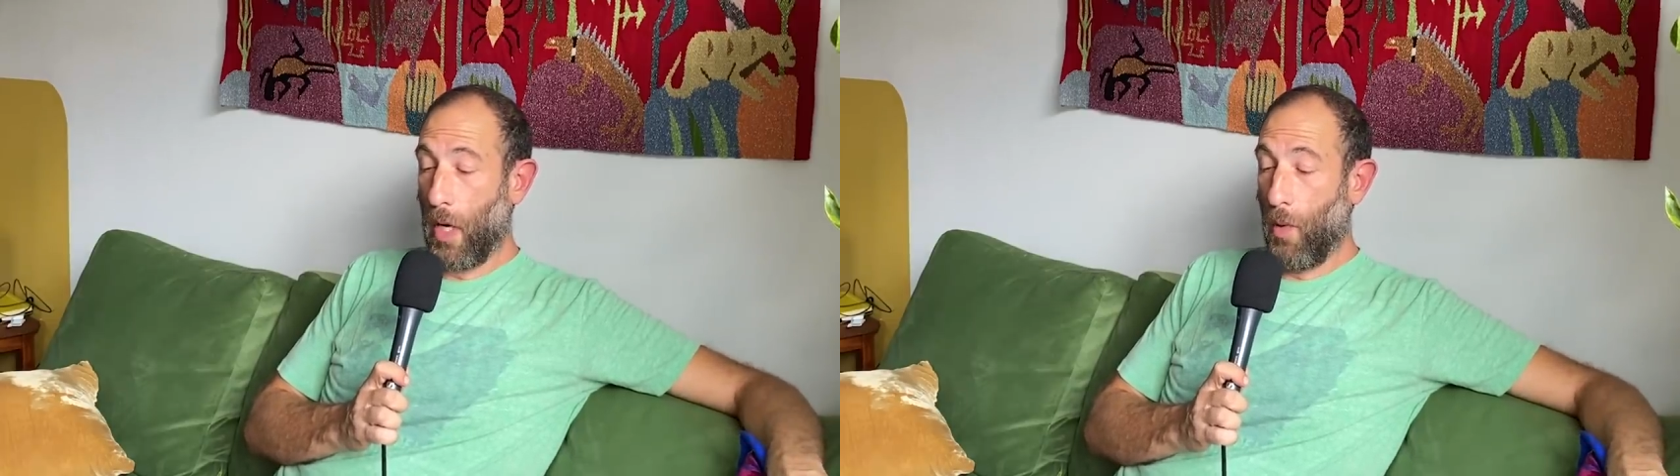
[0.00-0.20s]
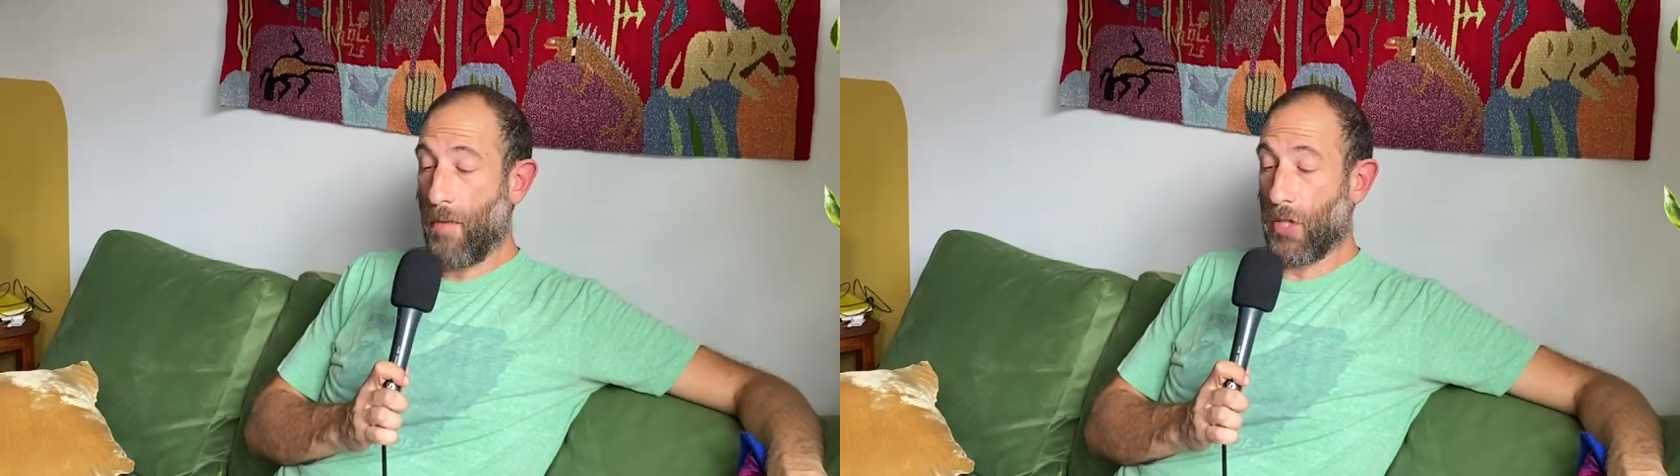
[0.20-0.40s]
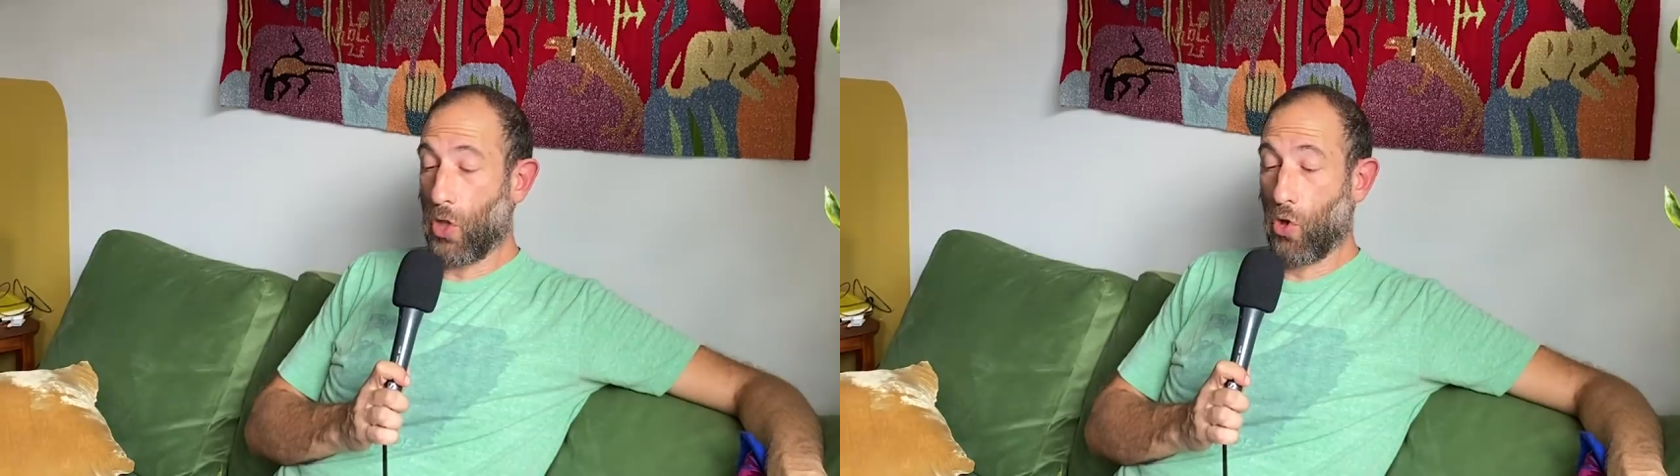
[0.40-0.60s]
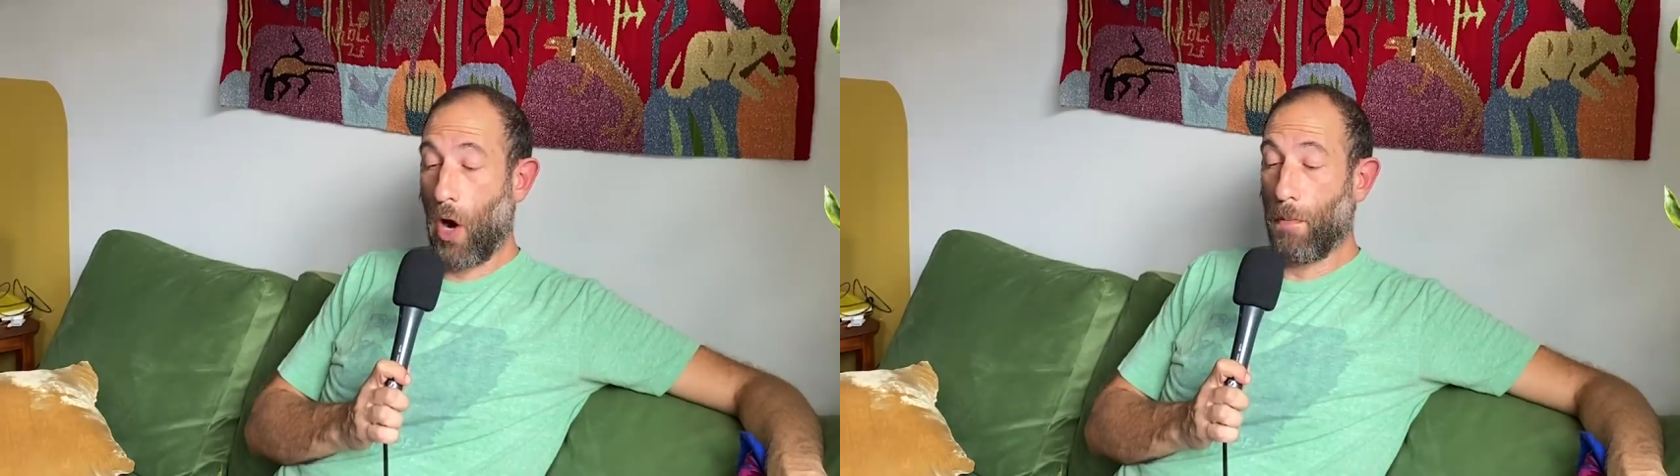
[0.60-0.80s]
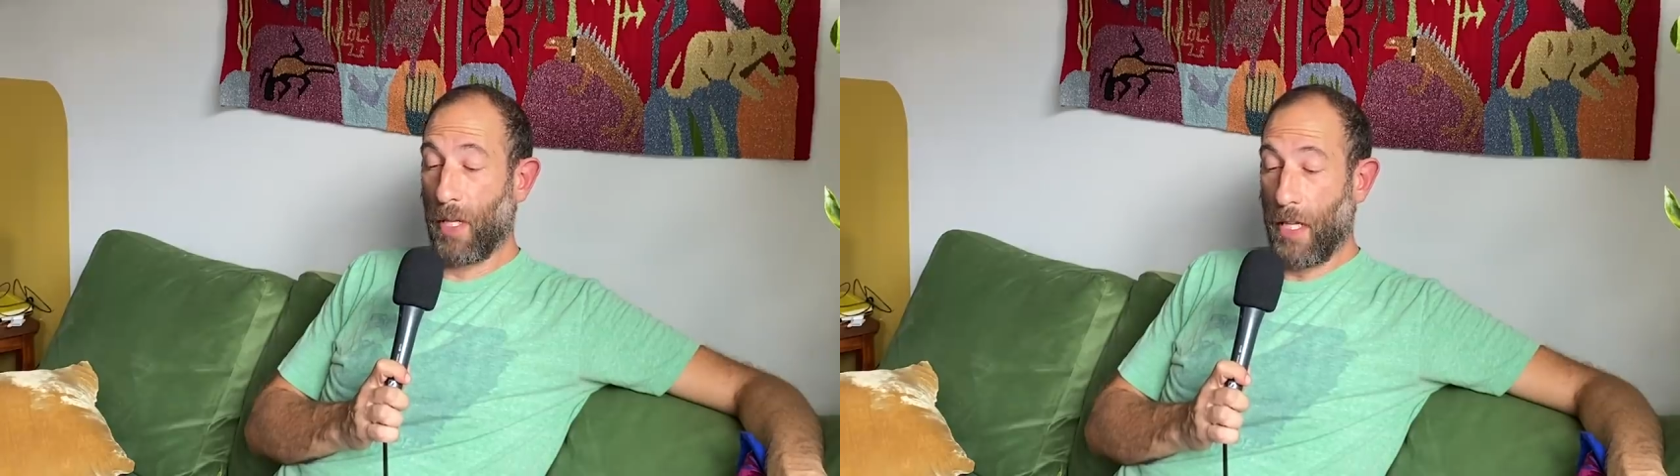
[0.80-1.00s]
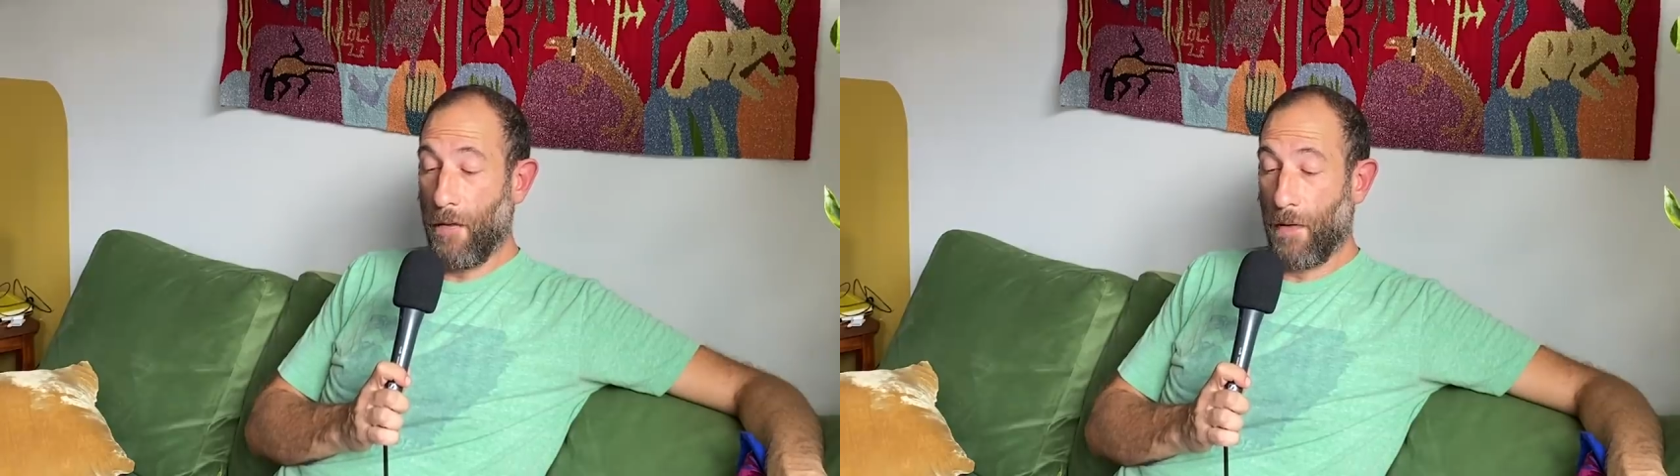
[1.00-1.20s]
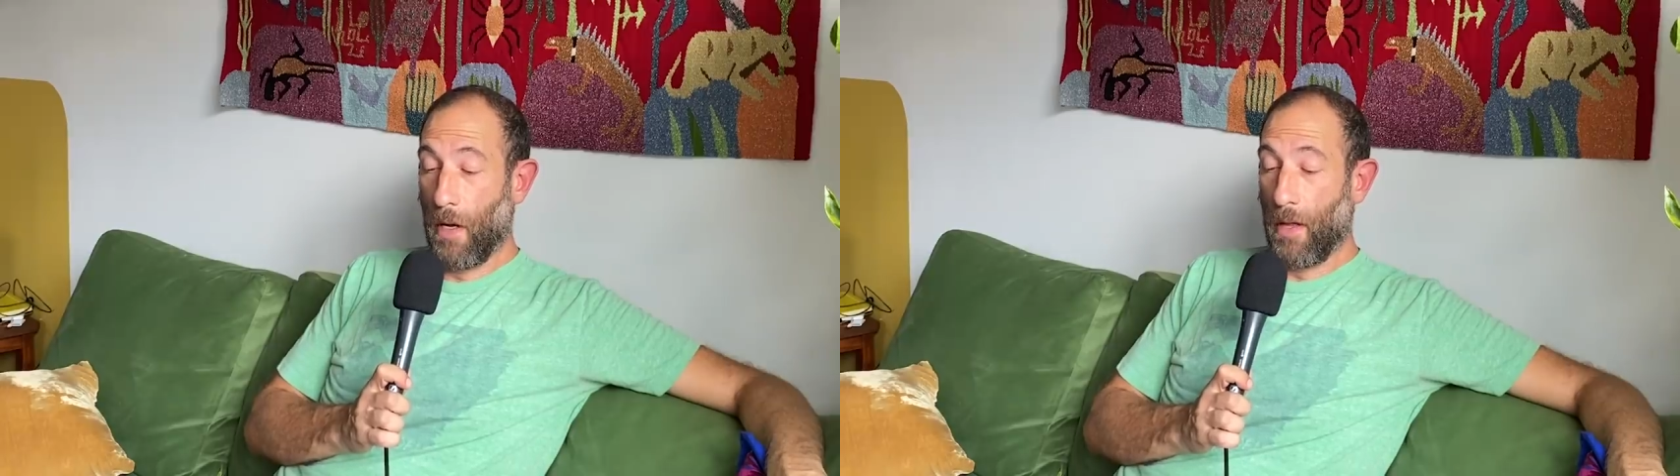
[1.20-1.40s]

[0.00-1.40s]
we have a strong belief